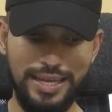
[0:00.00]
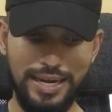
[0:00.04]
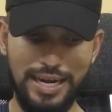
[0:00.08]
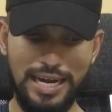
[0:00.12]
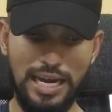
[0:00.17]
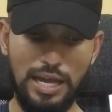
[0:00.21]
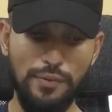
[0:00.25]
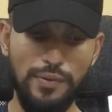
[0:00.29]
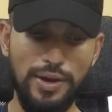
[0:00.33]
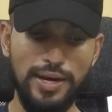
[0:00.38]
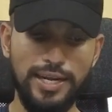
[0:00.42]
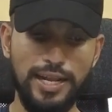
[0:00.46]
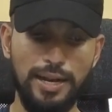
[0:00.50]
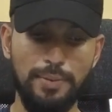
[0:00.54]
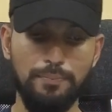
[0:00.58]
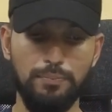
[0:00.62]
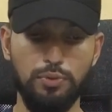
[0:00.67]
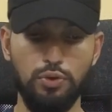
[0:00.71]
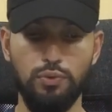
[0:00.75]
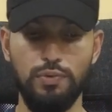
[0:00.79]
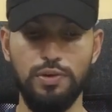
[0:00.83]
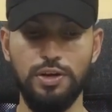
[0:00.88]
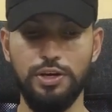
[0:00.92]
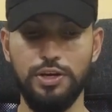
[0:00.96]
relevant
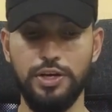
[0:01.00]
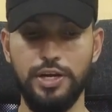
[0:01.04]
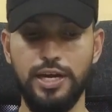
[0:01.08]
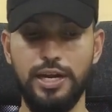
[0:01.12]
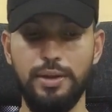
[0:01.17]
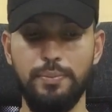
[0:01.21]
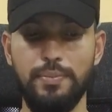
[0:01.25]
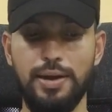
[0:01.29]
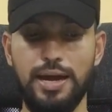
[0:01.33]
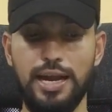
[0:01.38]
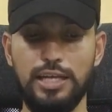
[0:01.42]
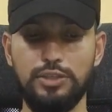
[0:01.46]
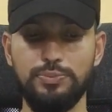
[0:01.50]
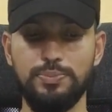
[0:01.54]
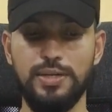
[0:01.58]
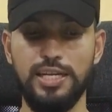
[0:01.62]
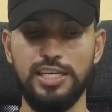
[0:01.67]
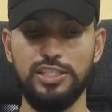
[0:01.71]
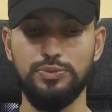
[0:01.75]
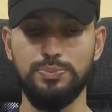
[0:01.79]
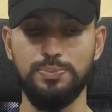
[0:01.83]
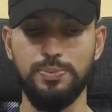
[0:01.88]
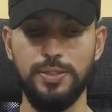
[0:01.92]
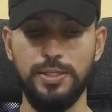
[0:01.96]
and proven training
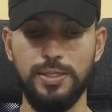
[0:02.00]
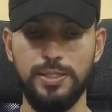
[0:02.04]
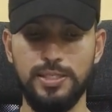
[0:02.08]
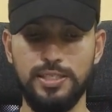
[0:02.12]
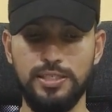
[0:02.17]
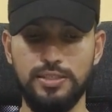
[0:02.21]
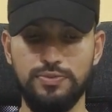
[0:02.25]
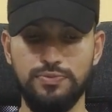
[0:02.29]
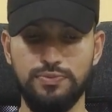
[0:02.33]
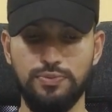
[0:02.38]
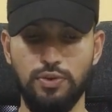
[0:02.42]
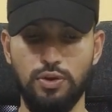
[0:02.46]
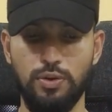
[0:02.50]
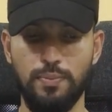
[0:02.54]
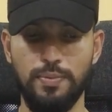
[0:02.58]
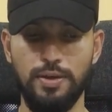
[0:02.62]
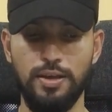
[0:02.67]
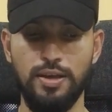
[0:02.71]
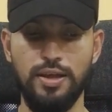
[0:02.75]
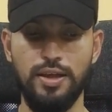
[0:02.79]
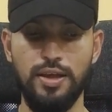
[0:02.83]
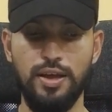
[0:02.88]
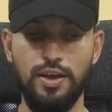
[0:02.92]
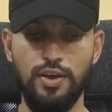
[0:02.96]
management experience from
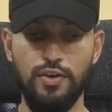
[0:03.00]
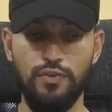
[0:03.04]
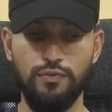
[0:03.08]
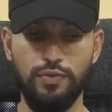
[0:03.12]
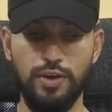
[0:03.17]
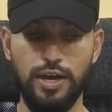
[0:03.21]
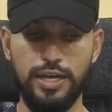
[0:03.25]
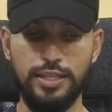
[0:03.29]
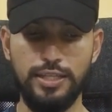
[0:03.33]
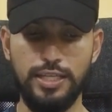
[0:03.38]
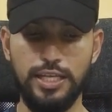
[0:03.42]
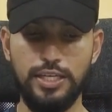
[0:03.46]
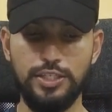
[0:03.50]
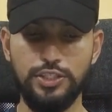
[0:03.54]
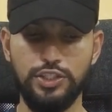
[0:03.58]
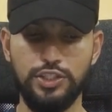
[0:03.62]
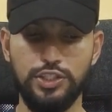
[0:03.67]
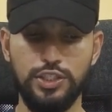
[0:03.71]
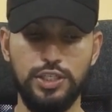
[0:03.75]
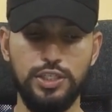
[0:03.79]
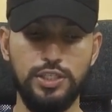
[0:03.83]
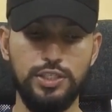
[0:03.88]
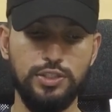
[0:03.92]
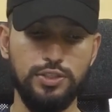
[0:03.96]
a
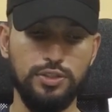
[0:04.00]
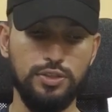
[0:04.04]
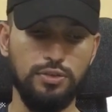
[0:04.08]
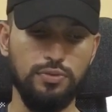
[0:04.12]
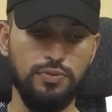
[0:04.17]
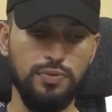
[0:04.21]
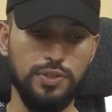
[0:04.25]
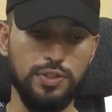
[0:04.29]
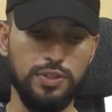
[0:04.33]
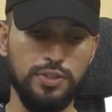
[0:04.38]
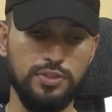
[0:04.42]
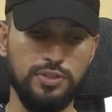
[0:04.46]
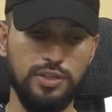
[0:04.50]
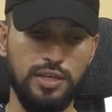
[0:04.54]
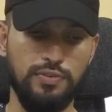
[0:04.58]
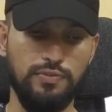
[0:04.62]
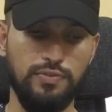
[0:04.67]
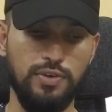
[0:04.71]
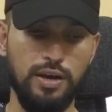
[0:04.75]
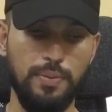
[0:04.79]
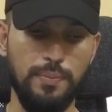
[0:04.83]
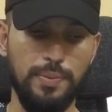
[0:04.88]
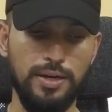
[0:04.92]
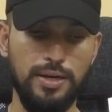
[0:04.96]
financial services
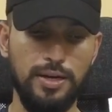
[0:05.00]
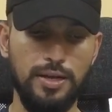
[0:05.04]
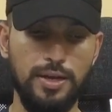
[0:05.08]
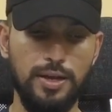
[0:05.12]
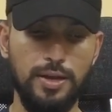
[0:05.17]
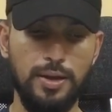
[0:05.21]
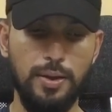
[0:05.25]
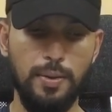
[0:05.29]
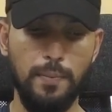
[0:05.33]
environment,